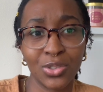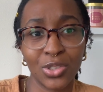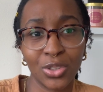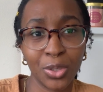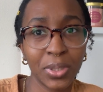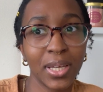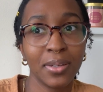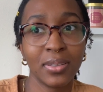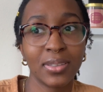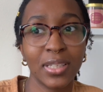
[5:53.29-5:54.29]
So they would
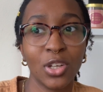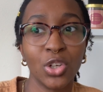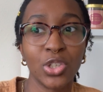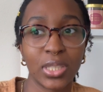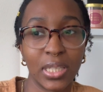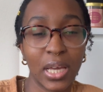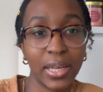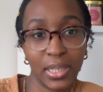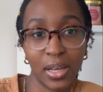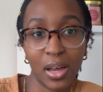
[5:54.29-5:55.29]
get $10 and I
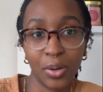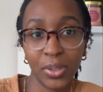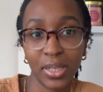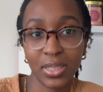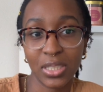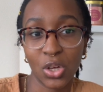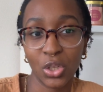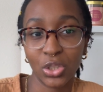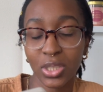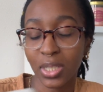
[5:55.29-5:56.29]
think I would get
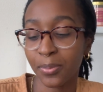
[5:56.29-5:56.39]
$10.